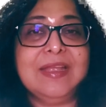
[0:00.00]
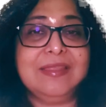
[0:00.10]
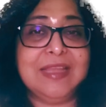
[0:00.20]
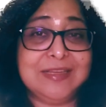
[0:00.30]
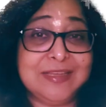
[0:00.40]

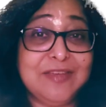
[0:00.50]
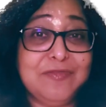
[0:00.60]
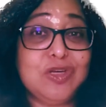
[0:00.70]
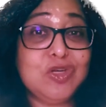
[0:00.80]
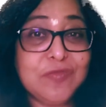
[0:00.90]
That is the
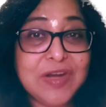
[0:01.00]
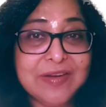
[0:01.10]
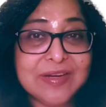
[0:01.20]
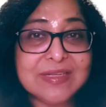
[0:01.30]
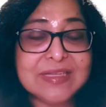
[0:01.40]
definition of
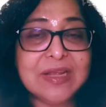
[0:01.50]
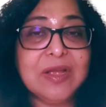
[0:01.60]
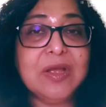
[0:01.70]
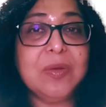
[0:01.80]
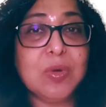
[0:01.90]
clearance.
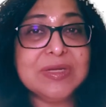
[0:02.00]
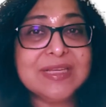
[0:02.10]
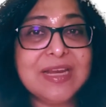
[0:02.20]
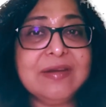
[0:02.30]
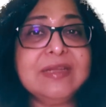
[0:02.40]
What
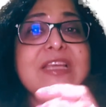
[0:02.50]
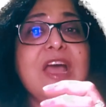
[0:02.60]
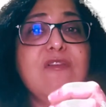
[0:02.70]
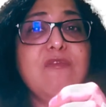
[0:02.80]
is clearance?